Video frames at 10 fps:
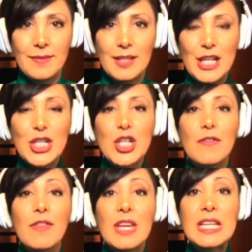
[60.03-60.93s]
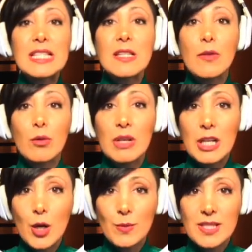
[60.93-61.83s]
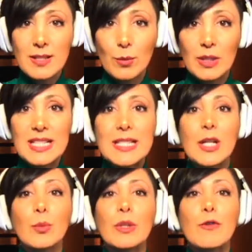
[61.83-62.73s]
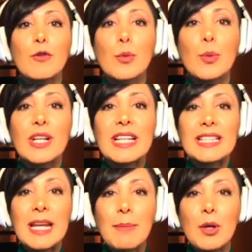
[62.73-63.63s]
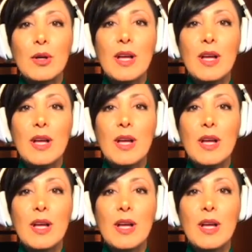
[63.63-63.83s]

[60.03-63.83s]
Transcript: Each of these three nodes will start with a forwarding table